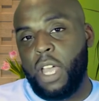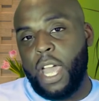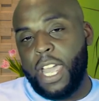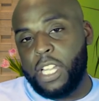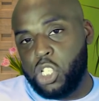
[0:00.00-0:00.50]

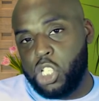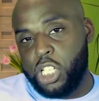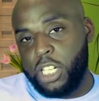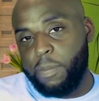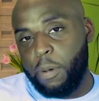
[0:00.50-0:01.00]
a
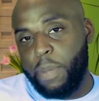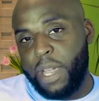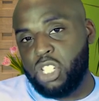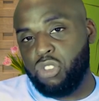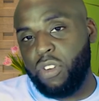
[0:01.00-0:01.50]
cheaper
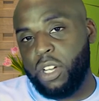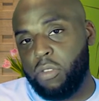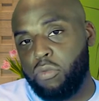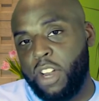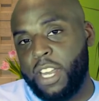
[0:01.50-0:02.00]
base rate of
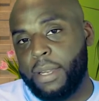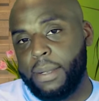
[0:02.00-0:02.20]
rent.